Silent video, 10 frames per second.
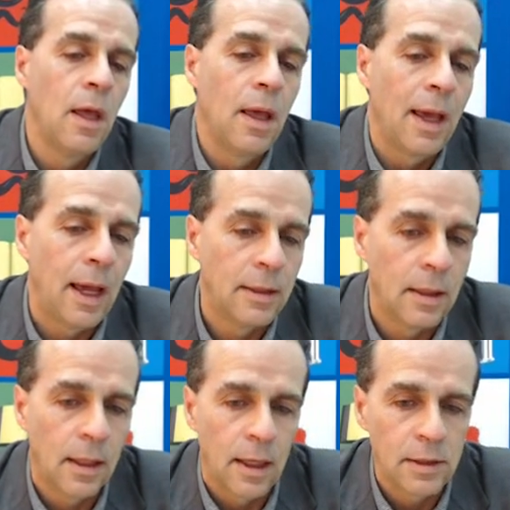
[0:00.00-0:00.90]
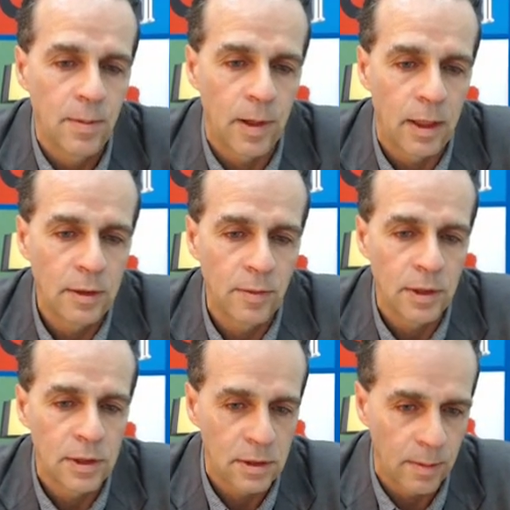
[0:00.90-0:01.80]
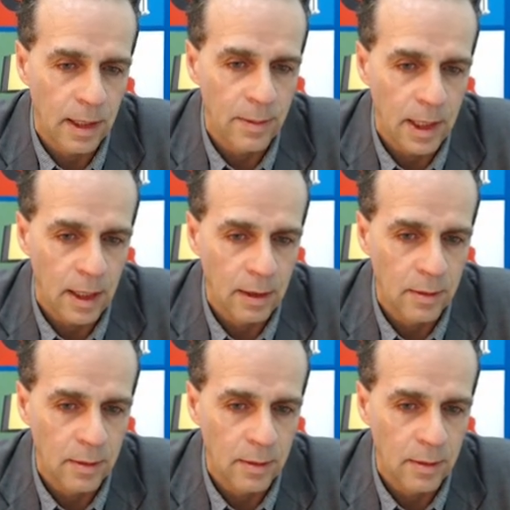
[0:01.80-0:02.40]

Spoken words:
And the last part, which is the biomechanical